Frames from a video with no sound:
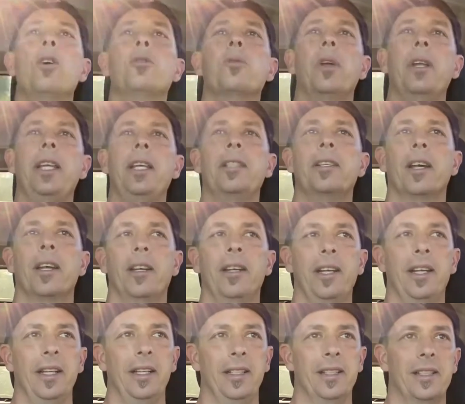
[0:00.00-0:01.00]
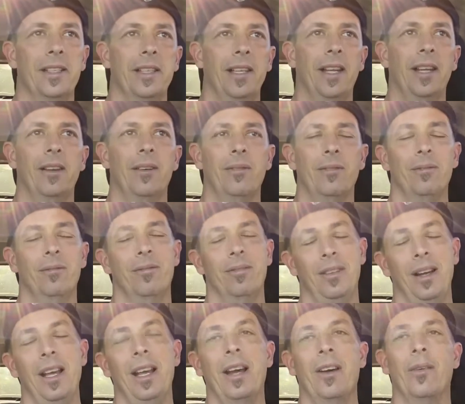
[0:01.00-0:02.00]
what Nissan needs.
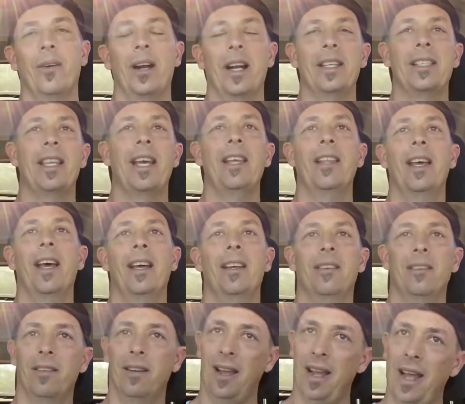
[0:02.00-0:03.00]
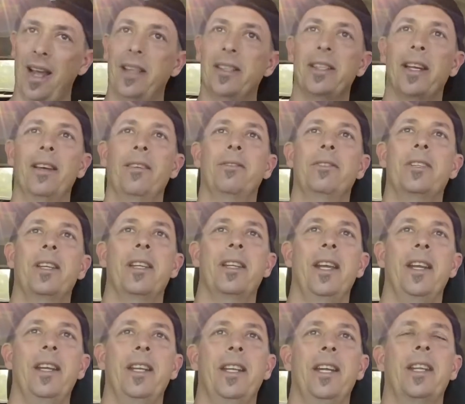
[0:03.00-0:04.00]
And when I say that, as I've said,
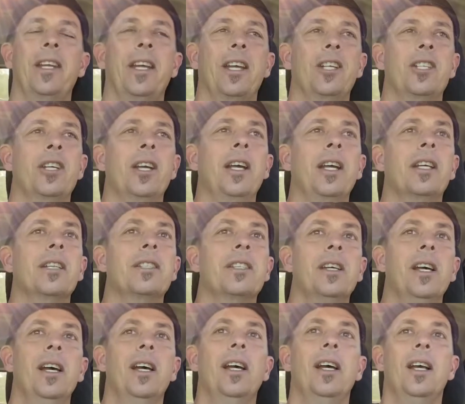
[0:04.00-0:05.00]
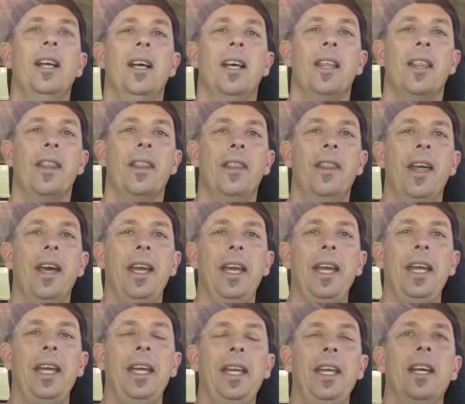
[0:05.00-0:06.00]
they need to take a chance,
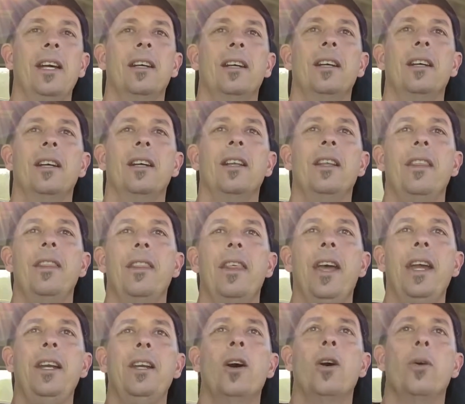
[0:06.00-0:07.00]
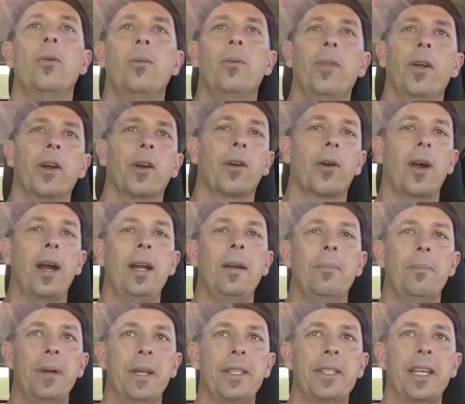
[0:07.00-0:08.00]
they know they're great
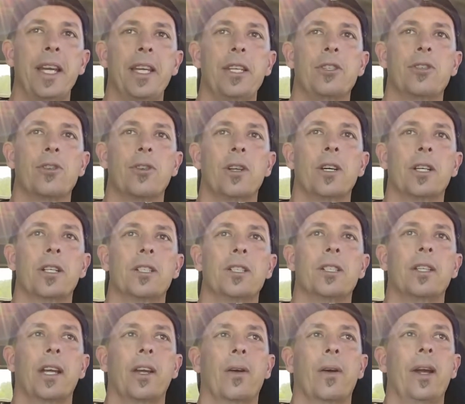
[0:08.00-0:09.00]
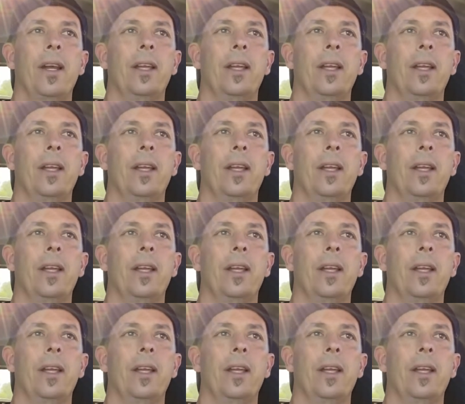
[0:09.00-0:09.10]
in mid-size trucks, they're great